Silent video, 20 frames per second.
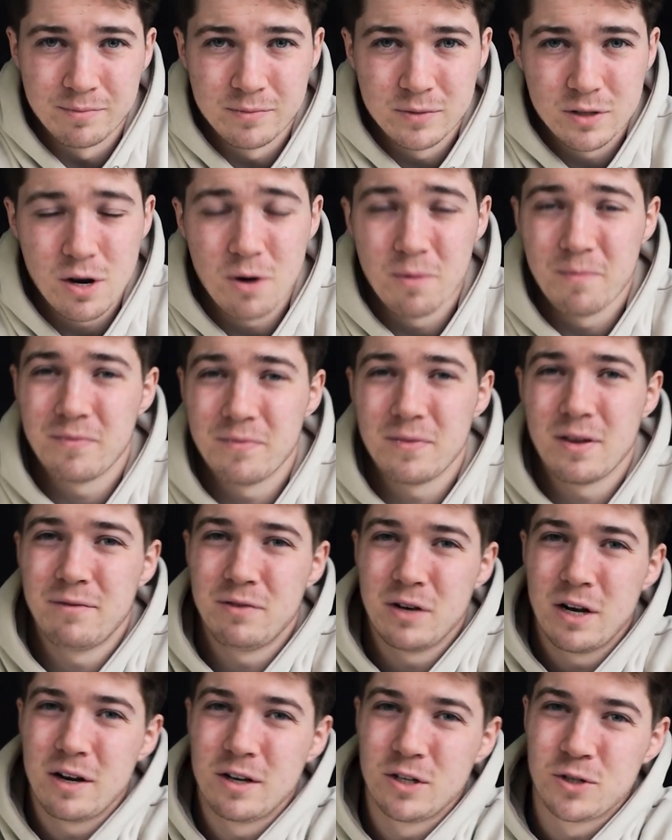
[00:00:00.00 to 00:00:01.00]
So if
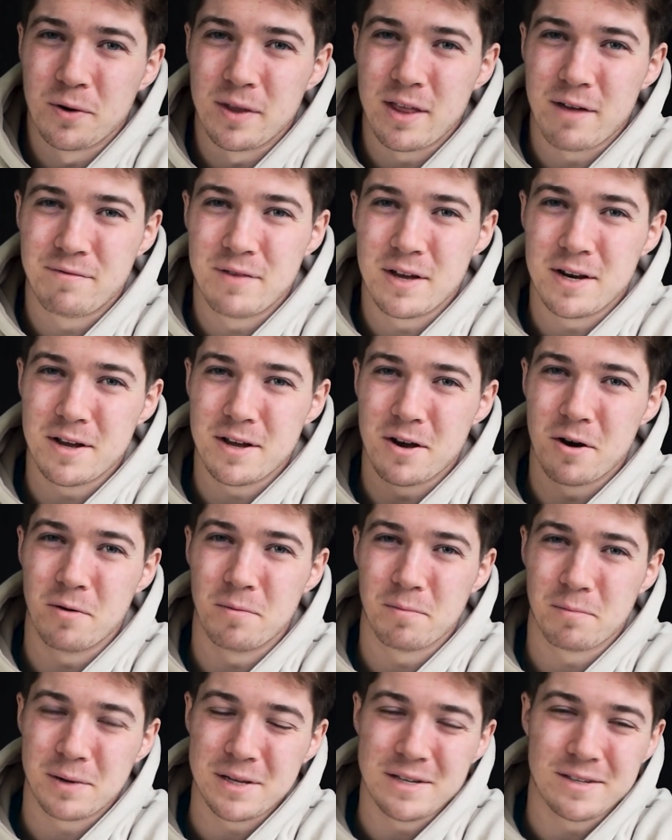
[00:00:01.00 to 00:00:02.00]
you did enjoy that video,
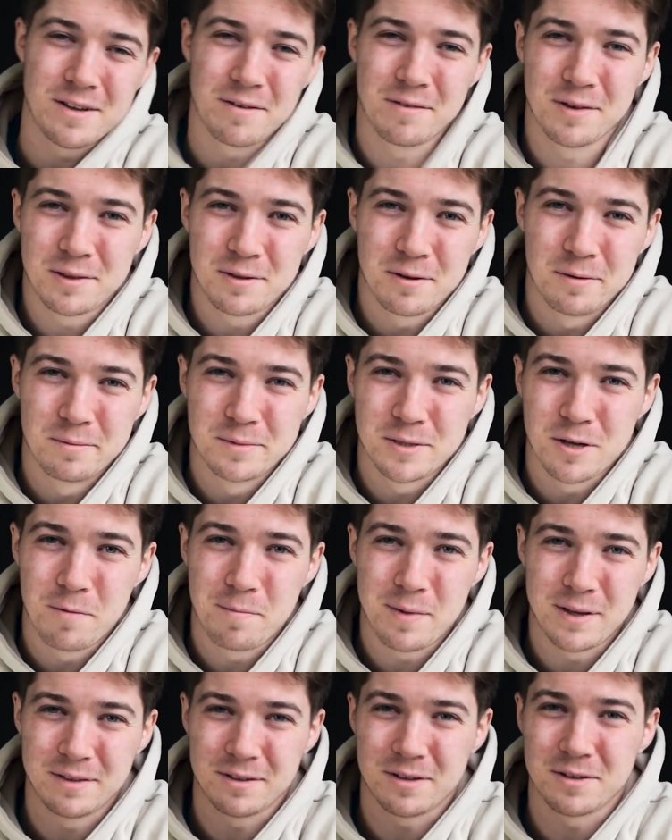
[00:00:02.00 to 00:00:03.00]
please give it a thumbs
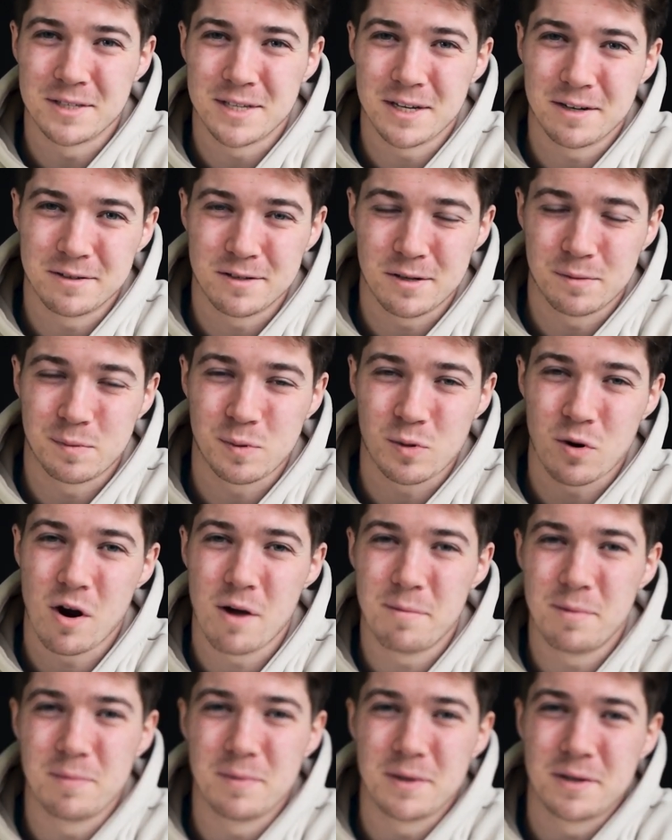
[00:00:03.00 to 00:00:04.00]
up and consider
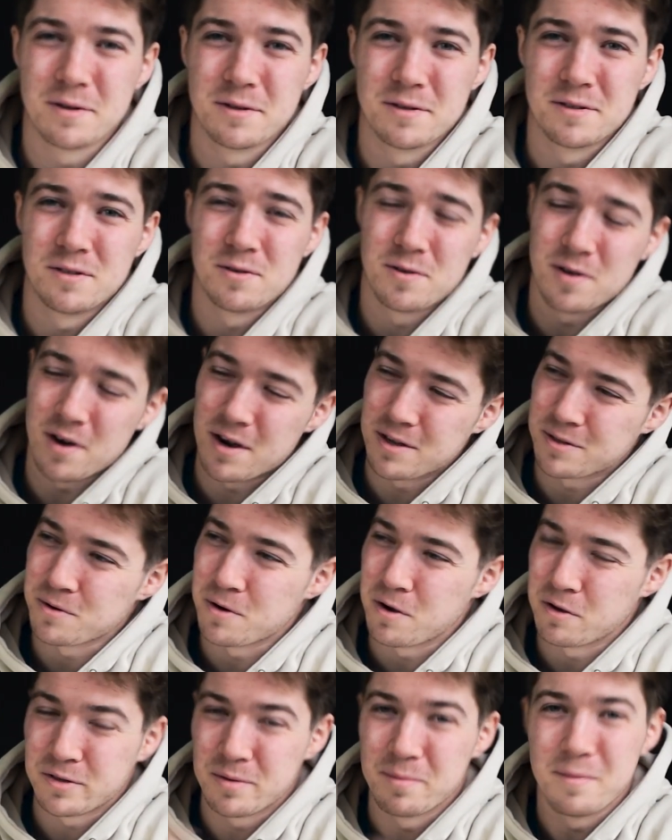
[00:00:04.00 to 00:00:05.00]
subscribing because you guys are
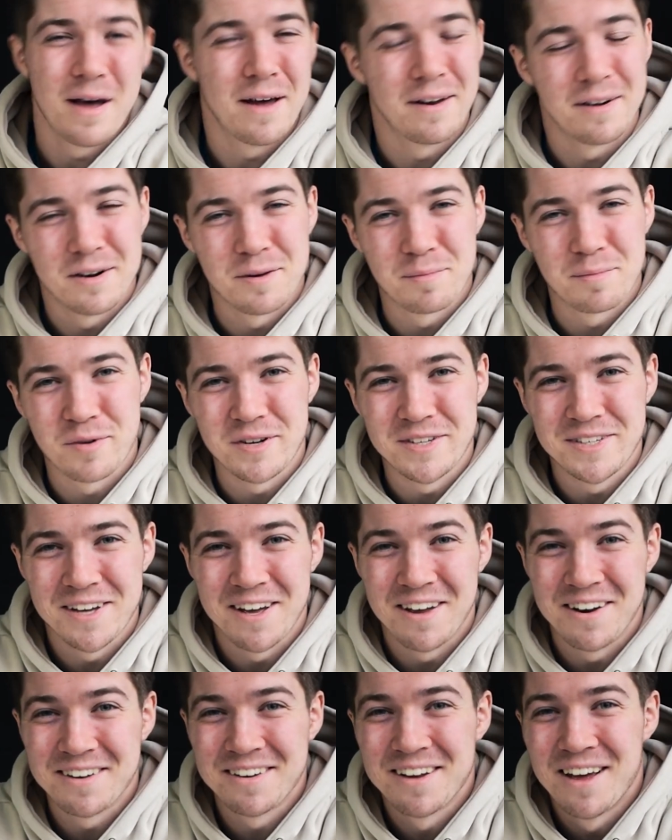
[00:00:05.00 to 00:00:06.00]
awesome and I'd
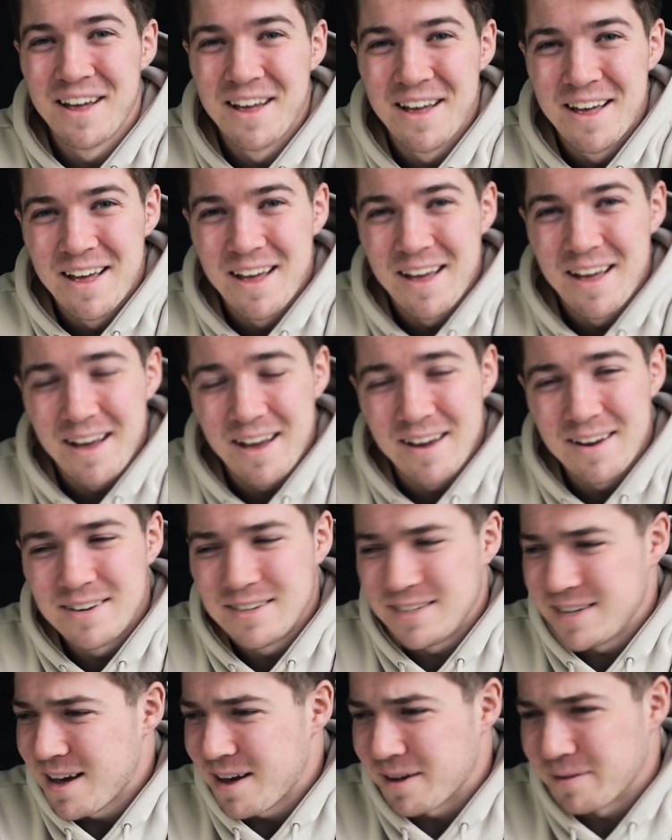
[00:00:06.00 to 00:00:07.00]
appreciate it.
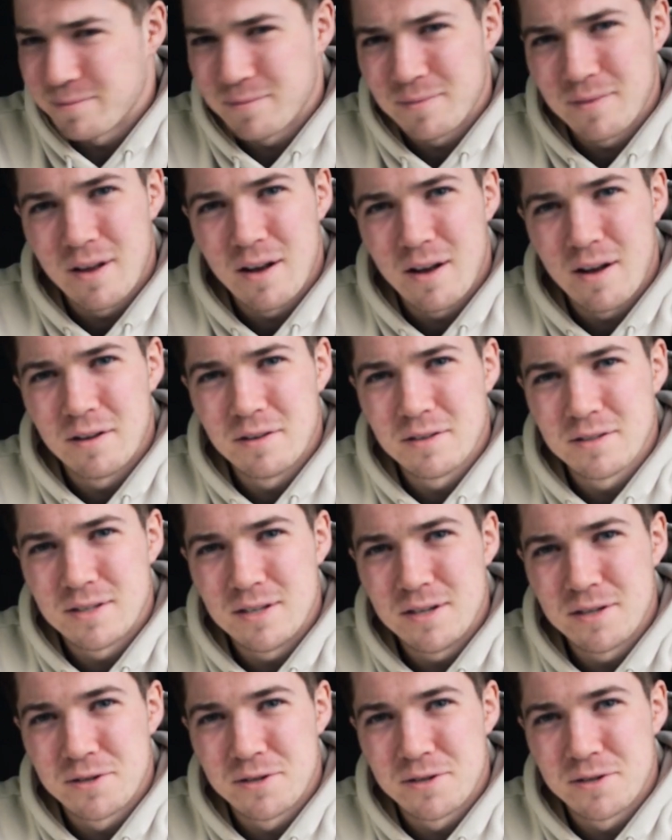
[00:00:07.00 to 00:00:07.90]
And yeah, I'll see you